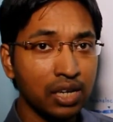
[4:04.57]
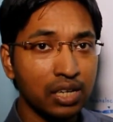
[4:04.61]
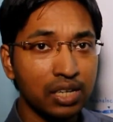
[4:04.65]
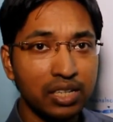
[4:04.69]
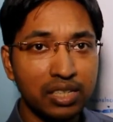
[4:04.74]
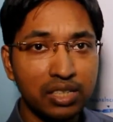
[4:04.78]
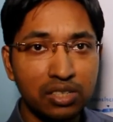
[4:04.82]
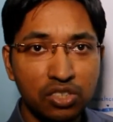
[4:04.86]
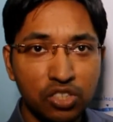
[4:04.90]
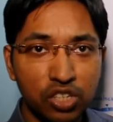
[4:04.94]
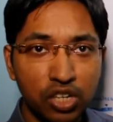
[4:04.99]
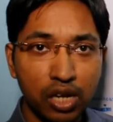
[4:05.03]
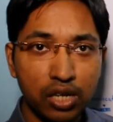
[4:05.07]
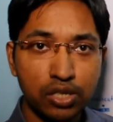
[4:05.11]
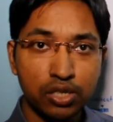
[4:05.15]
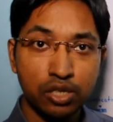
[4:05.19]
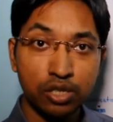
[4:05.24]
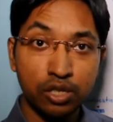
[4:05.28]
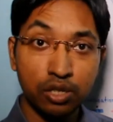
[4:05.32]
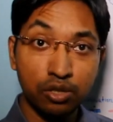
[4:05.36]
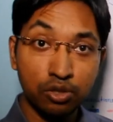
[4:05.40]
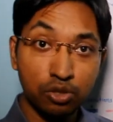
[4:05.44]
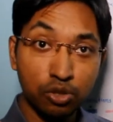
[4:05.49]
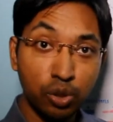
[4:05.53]
in
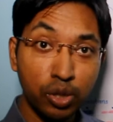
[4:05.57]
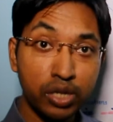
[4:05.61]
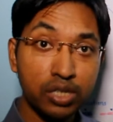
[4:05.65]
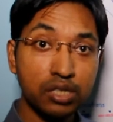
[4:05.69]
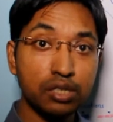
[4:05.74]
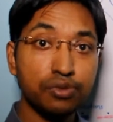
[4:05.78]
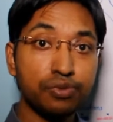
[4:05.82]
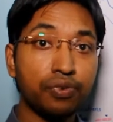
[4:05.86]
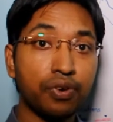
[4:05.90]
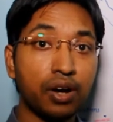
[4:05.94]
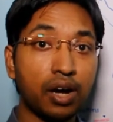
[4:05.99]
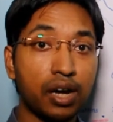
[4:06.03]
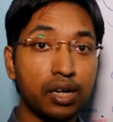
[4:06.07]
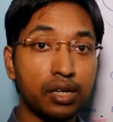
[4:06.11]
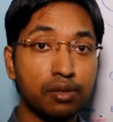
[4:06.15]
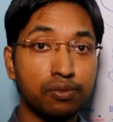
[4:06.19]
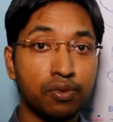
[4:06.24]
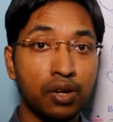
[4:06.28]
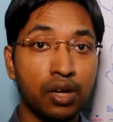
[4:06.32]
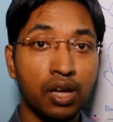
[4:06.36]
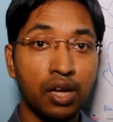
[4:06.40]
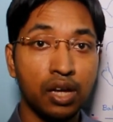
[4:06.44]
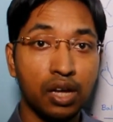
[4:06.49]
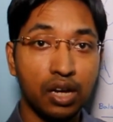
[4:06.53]
just
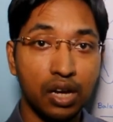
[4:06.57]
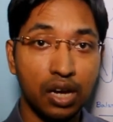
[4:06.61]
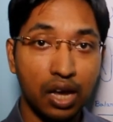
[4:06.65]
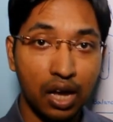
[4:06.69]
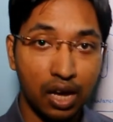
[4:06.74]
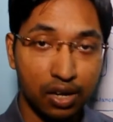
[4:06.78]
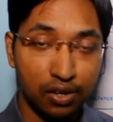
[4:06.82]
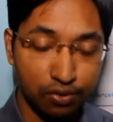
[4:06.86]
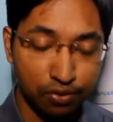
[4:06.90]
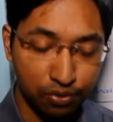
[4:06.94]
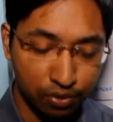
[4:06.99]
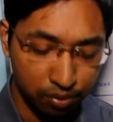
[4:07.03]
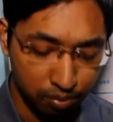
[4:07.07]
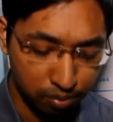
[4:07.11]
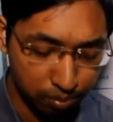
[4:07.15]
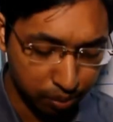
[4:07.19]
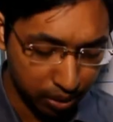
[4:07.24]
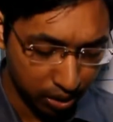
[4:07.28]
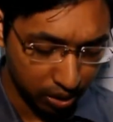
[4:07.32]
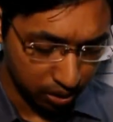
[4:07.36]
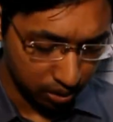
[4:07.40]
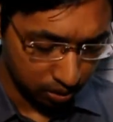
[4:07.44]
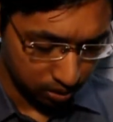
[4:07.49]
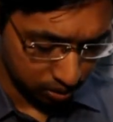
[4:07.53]
25 live
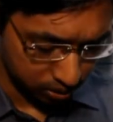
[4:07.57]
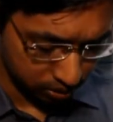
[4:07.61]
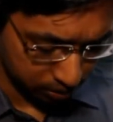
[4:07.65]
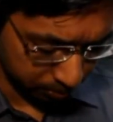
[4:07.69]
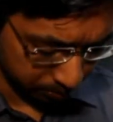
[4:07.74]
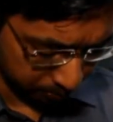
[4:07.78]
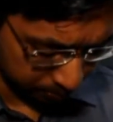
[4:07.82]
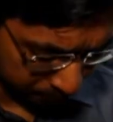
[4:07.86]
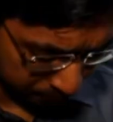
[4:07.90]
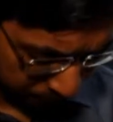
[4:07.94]
births.